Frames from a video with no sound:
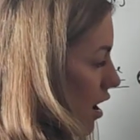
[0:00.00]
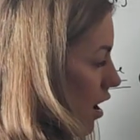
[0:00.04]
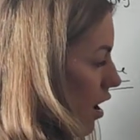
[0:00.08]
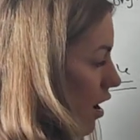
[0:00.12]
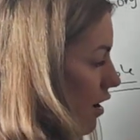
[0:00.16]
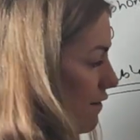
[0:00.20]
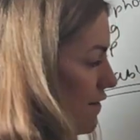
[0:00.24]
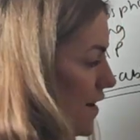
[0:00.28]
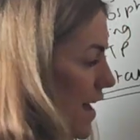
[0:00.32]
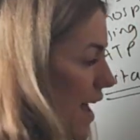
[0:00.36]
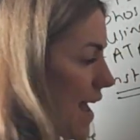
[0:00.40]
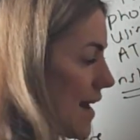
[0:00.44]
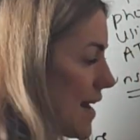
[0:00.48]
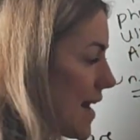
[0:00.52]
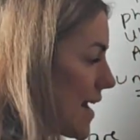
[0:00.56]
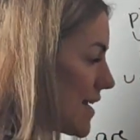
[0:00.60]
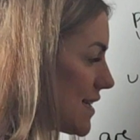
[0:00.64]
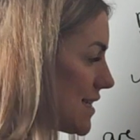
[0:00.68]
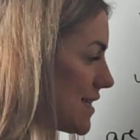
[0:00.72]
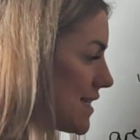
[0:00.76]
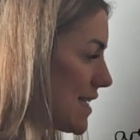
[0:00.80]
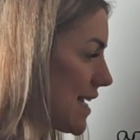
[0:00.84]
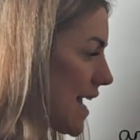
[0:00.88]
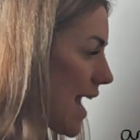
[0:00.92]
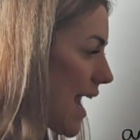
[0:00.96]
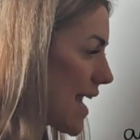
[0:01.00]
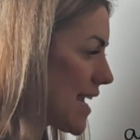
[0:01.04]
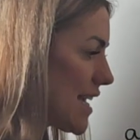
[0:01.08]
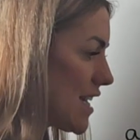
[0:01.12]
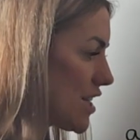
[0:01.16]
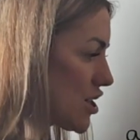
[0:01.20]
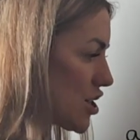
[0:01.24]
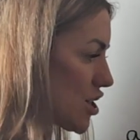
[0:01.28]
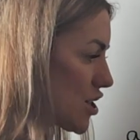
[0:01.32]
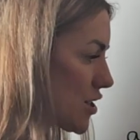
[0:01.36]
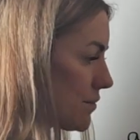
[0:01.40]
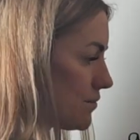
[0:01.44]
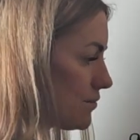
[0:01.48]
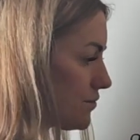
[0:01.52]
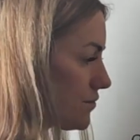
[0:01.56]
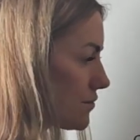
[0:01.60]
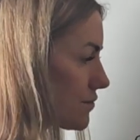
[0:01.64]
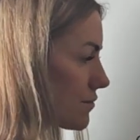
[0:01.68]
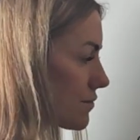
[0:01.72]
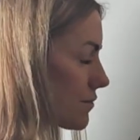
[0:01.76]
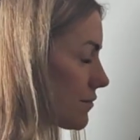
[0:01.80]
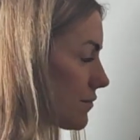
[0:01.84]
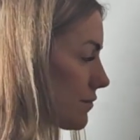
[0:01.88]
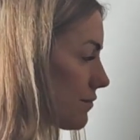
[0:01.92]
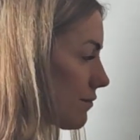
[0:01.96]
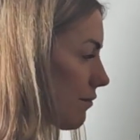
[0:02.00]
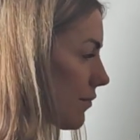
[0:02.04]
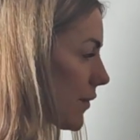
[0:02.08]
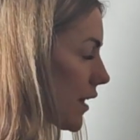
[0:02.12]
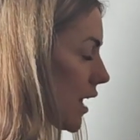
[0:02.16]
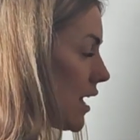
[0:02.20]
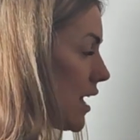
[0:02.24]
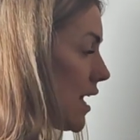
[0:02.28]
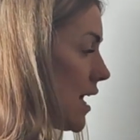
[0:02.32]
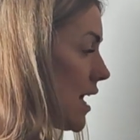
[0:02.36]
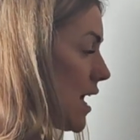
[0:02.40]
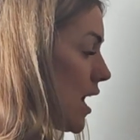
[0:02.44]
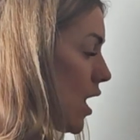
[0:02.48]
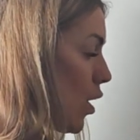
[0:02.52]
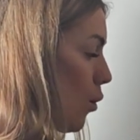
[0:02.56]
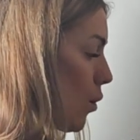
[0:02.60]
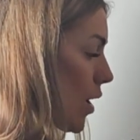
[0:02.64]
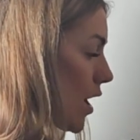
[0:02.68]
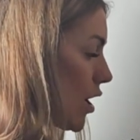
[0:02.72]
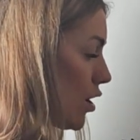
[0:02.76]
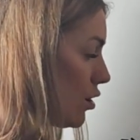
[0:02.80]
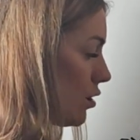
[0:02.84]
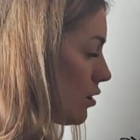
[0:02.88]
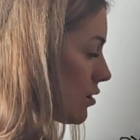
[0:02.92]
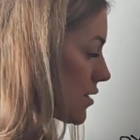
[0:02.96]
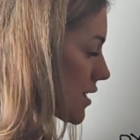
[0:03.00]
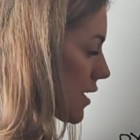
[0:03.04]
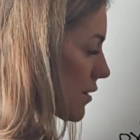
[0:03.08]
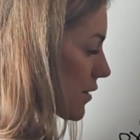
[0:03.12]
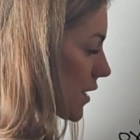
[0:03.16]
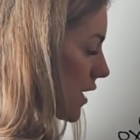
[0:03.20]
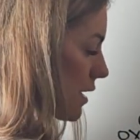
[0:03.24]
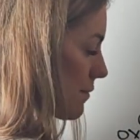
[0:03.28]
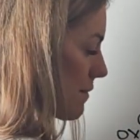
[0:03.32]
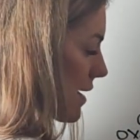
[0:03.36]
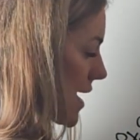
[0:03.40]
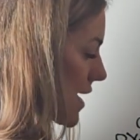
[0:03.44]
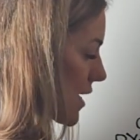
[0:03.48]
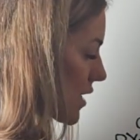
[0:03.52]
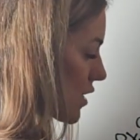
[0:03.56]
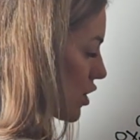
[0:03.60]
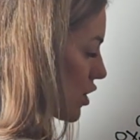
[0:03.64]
of NADH. We're also going to make